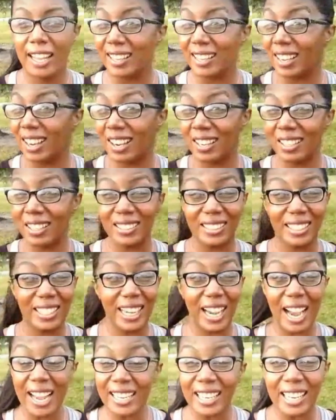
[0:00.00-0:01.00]
And
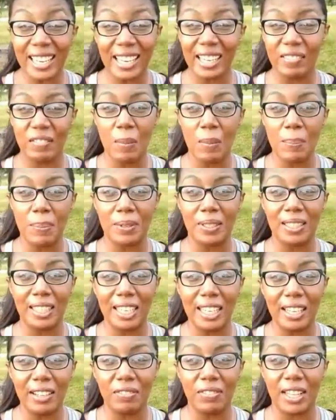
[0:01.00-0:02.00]
honestly, I can't even
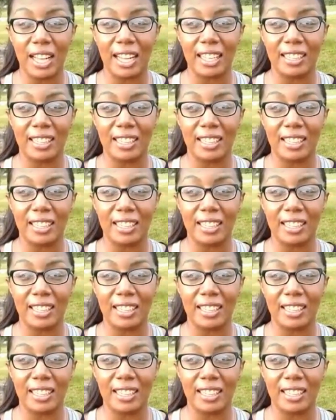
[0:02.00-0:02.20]
believe